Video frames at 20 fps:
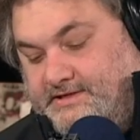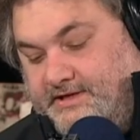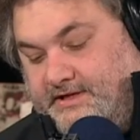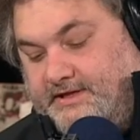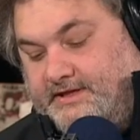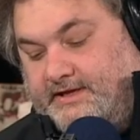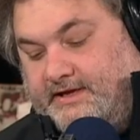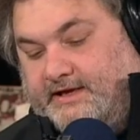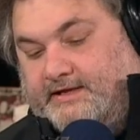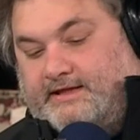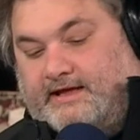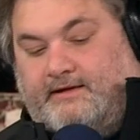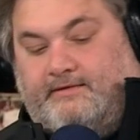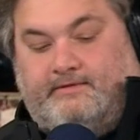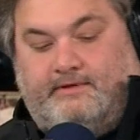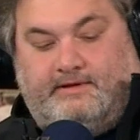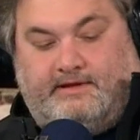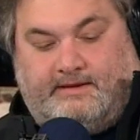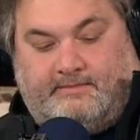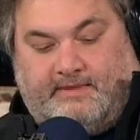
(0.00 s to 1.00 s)
you think that
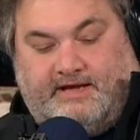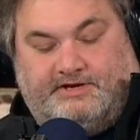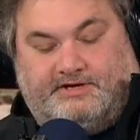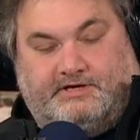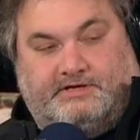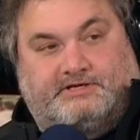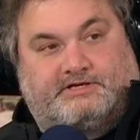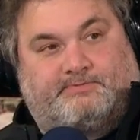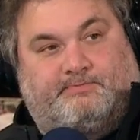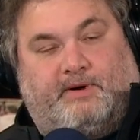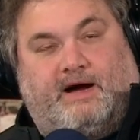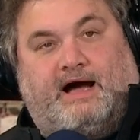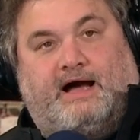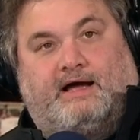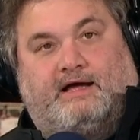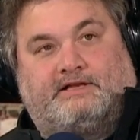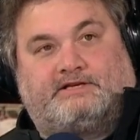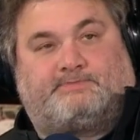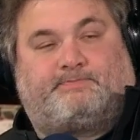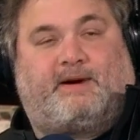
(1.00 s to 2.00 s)
made you
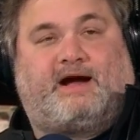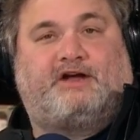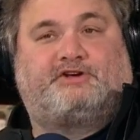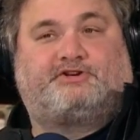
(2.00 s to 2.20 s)
inspired